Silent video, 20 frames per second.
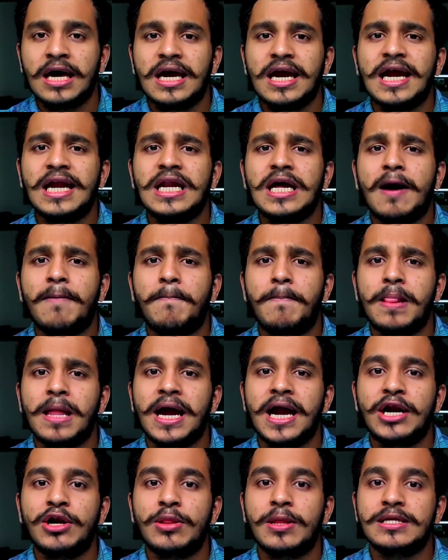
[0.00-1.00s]
it
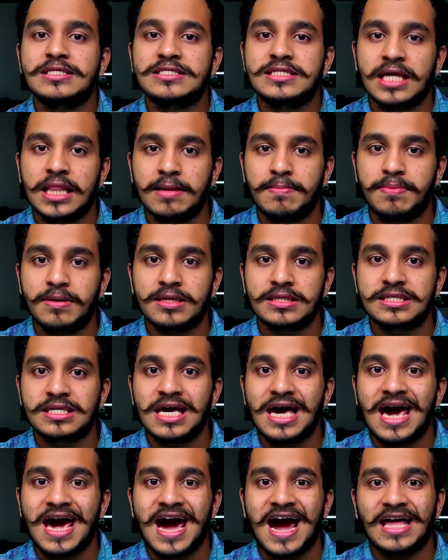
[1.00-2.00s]
applied to the syllabus
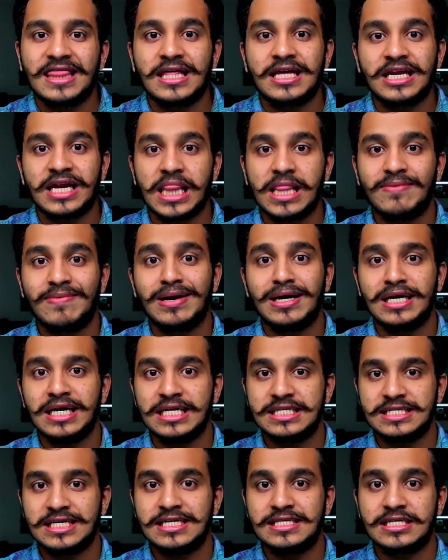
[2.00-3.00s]
and the relevant
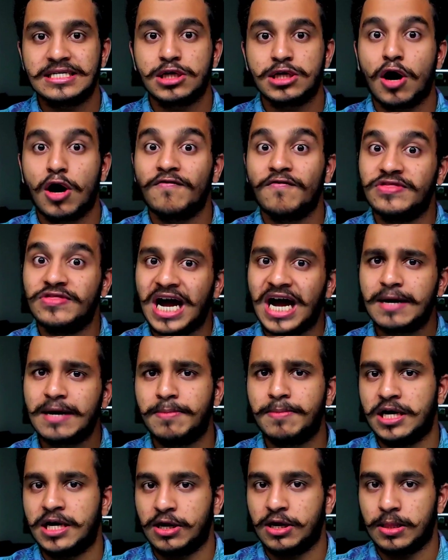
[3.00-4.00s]
diseases of that
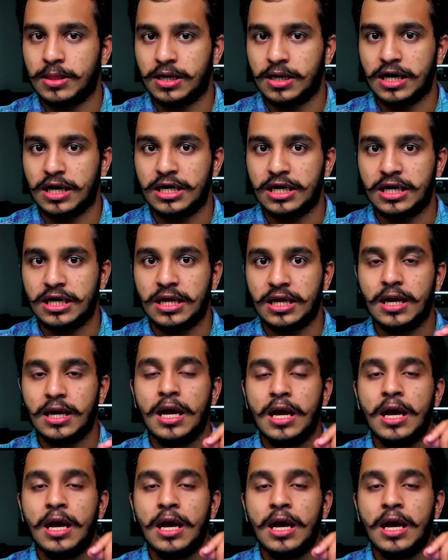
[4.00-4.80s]
particular country.